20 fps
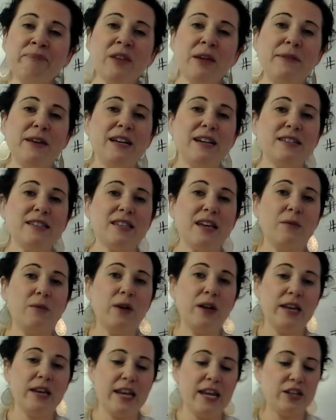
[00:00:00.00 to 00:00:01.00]
Because I
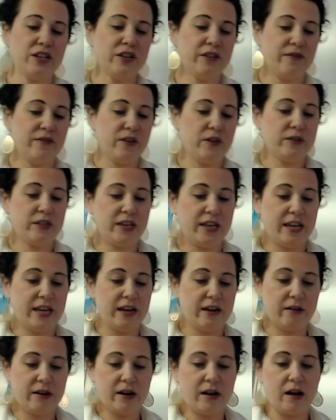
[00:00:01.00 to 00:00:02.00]
want each of you to
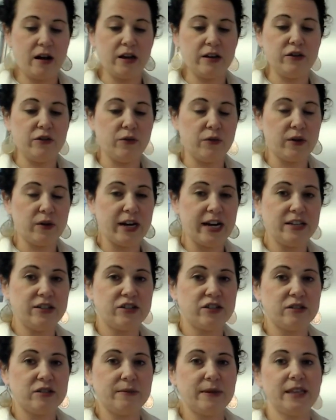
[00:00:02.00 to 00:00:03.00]
hear it on your
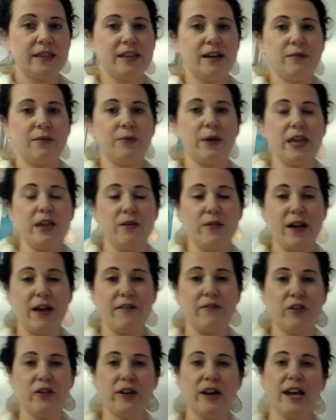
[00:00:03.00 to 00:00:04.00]
instrument. That way you have
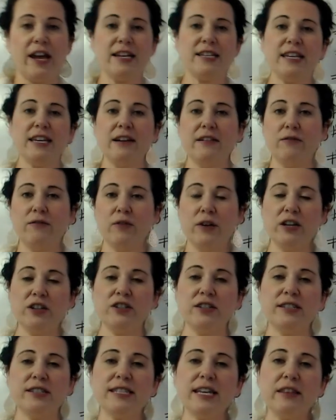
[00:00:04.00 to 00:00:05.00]
a good idea of what it
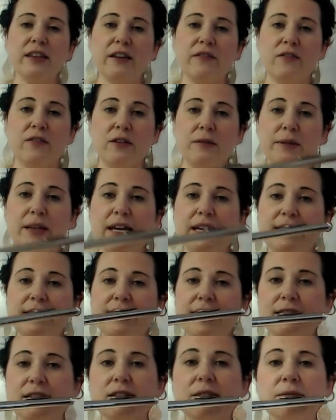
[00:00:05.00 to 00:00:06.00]
should sound like for the playing
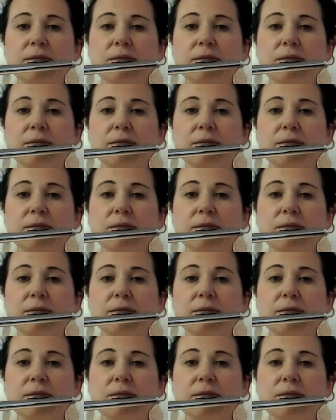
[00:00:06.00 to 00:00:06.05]
test.